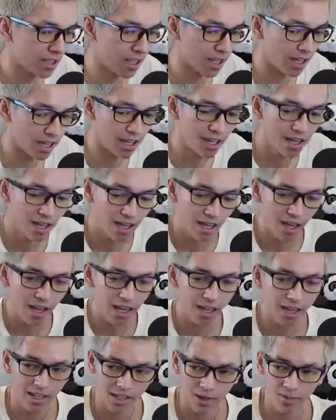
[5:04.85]
saying,
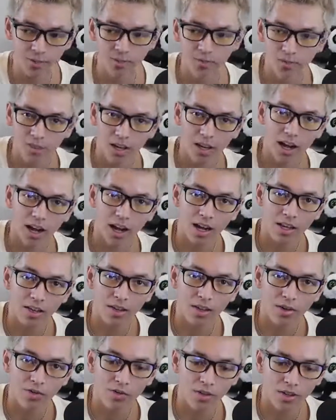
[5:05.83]
hey, I
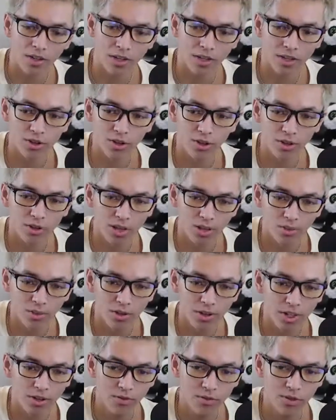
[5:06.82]
love, like,
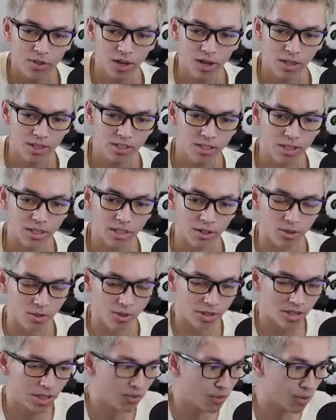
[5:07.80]
we love your content, or
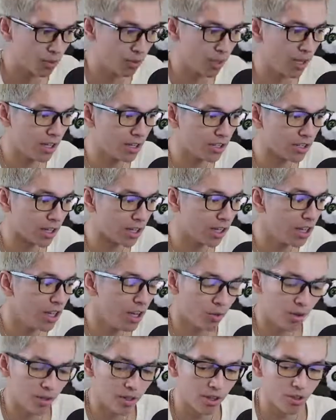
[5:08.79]
we love your page. Like,
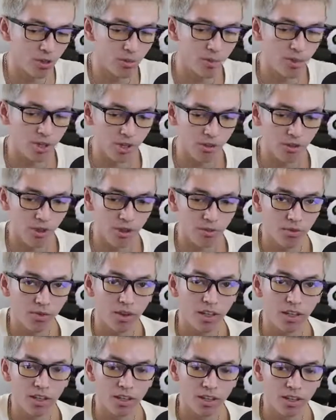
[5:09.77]
we think you'd be a great
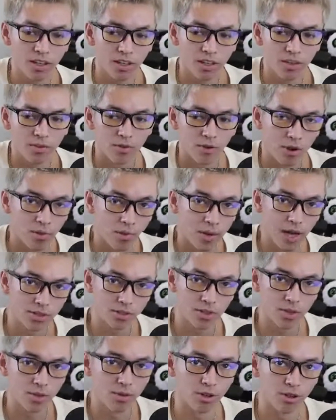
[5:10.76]
fit for our
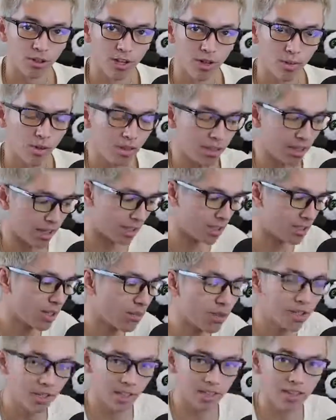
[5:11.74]
ambassador program, like
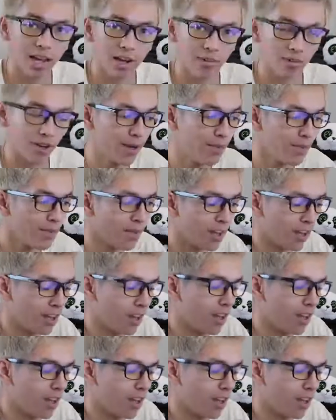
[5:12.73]
something like that, right?